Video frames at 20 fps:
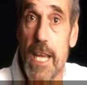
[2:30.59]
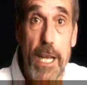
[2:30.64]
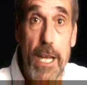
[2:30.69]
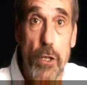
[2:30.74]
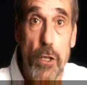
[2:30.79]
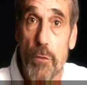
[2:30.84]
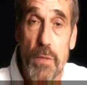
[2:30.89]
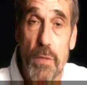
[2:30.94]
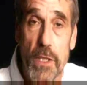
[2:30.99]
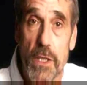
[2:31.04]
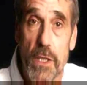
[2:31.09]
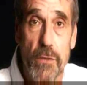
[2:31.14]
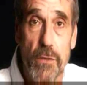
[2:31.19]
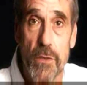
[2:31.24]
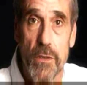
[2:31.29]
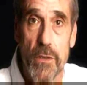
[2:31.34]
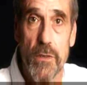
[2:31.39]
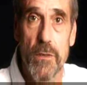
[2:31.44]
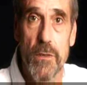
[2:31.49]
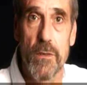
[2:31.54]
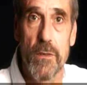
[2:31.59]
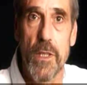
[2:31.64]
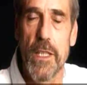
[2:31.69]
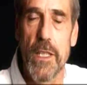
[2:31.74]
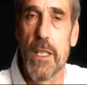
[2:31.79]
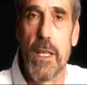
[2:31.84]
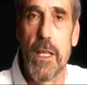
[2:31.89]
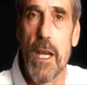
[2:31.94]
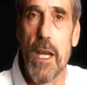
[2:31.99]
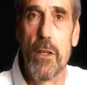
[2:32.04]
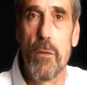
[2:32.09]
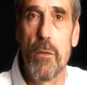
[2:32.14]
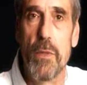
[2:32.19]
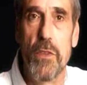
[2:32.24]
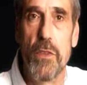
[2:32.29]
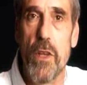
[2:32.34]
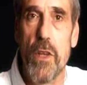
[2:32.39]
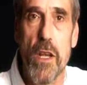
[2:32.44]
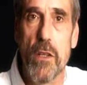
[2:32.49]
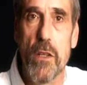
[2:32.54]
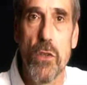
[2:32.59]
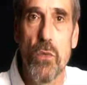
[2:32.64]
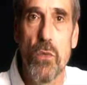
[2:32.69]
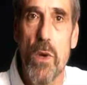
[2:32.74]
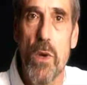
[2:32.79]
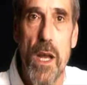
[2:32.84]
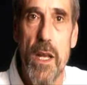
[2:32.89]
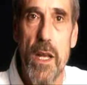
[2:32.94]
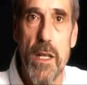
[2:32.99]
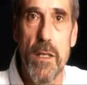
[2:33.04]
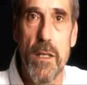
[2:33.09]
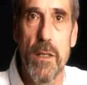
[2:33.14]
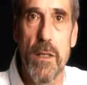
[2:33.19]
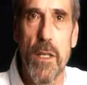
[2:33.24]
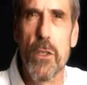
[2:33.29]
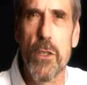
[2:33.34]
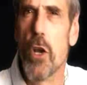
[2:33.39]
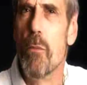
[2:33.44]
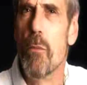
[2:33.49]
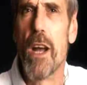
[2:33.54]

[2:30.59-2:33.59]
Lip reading: It cannot be given, and it cannot be taken away.